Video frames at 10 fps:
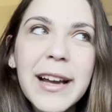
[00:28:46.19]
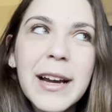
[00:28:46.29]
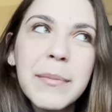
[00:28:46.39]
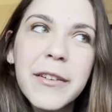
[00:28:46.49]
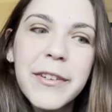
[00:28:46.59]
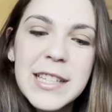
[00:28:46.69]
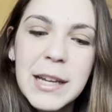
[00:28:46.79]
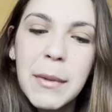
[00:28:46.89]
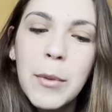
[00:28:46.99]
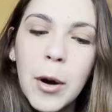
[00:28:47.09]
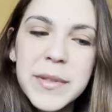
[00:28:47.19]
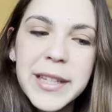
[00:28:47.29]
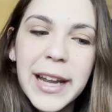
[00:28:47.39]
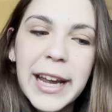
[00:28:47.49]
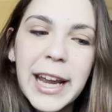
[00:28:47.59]
I'm gonna FaceTime my mom
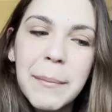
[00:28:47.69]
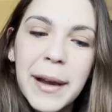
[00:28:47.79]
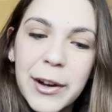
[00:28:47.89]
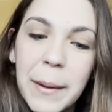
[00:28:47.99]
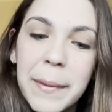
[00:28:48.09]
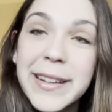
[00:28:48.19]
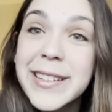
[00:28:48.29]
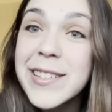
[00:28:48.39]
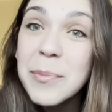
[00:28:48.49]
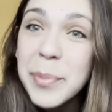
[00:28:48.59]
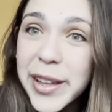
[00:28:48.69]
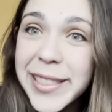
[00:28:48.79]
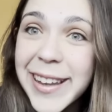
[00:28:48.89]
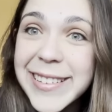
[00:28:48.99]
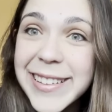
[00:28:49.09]
tonight and my grandma because it's her
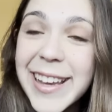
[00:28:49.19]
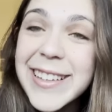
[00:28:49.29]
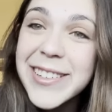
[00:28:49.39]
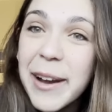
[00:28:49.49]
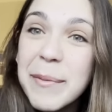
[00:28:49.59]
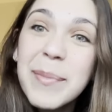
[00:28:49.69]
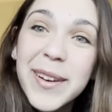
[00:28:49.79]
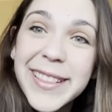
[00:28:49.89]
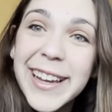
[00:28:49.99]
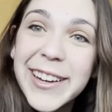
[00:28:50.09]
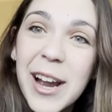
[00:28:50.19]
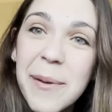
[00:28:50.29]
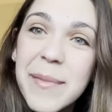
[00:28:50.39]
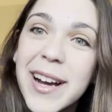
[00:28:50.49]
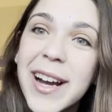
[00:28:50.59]
birthday today, so happy birthday, grandma.